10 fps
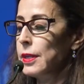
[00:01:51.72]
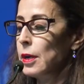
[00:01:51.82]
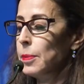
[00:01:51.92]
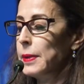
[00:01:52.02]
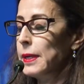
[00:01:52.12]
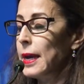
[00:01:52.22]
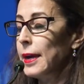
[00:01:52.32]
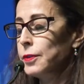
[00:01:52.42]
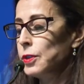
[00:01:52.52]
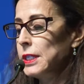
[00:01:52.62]
I gave a
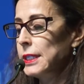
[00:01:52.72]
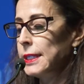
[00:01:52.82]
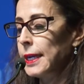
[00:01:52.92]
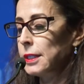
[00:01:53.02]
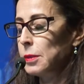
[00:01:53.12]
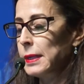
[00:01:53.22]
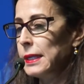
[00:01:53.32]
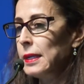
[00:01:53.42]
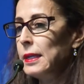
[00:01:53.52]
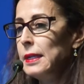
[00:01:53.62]
lecture on
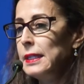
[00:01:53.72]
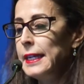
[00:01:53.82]
adjuvant uh,